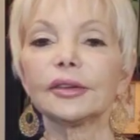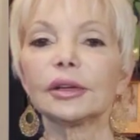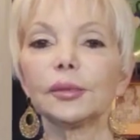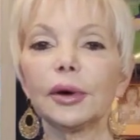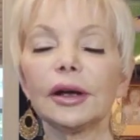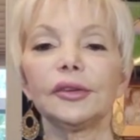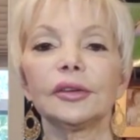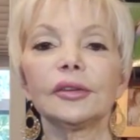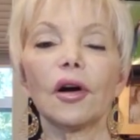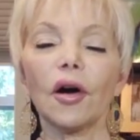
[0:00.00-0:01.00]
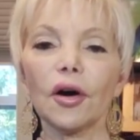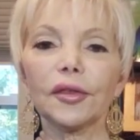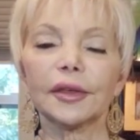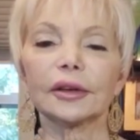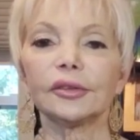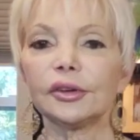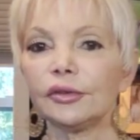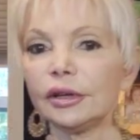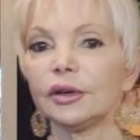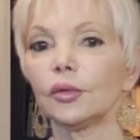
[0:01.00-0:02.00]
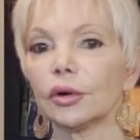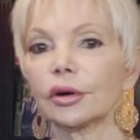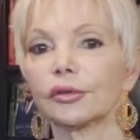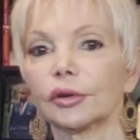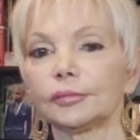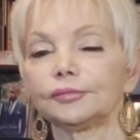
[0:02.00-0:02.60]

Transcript: and depression are things that you need to work through.